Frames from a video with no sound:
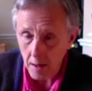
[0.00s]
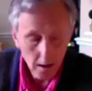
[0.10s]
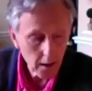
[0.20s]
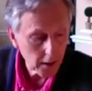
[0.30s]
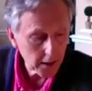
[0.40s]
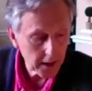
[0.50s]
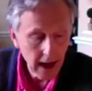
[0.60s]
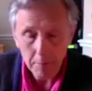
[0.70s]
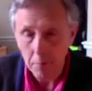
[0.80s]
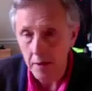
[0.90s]
it can
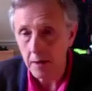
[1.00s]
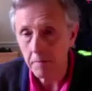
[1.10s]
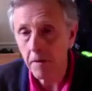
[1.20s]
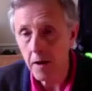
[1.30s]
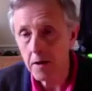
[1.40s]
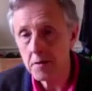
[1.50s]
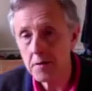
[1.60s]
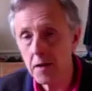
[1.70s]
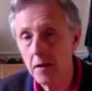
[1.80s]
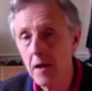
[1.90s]
happen in
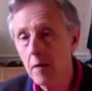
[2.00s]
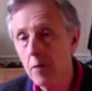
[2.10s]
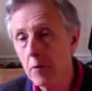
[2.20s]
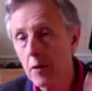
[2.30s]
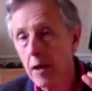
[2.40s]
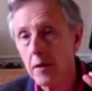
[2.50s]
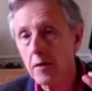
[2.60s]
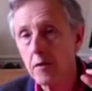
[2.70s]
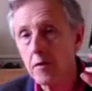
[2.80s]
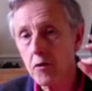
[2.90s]
focusing. People get
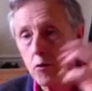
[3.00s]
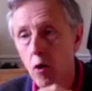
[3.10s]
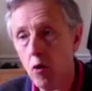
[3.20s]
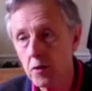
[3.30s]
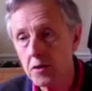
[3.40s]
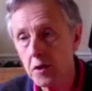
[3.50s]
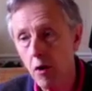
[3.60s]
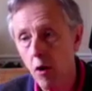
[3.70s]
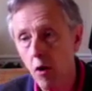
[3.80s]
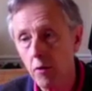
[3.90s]
too hooked
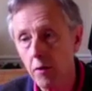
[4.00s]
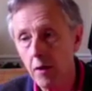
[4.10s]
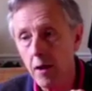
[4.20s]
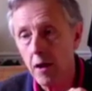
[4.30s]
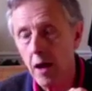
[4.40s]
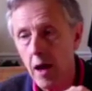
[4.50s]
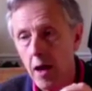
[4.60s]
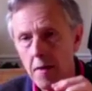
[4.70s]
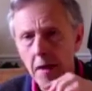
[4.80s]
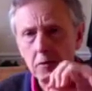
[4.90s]
on,
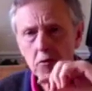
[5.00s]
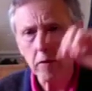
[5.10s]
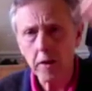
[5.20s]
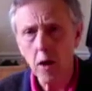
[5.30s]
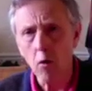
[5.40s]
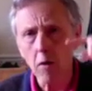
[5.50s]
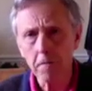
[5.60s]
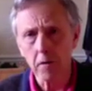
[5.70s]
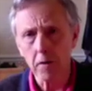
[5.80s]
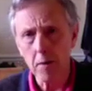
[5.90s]
and they sort of go off
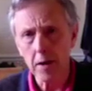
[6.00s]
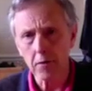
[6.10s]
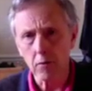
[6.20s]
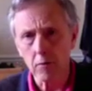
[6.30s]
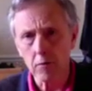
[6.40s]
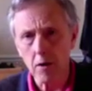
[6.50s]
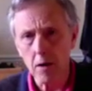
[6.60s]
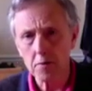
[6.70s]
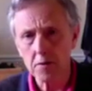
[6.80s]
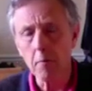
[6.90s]
on a mental
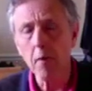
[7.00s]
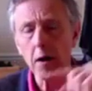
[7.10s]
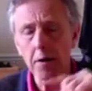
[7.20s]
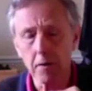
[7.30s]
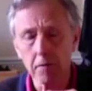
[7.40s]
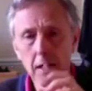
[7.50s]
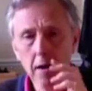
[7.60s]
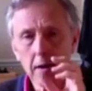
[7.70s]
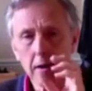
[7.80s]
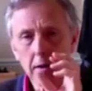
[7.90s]
trip. So part of
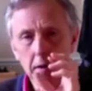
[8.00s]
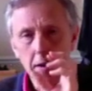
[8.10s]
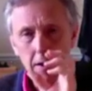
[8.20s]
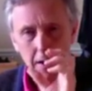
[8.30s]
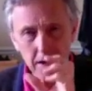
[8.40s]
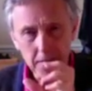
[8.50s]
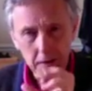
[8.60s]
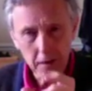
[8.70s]
learning the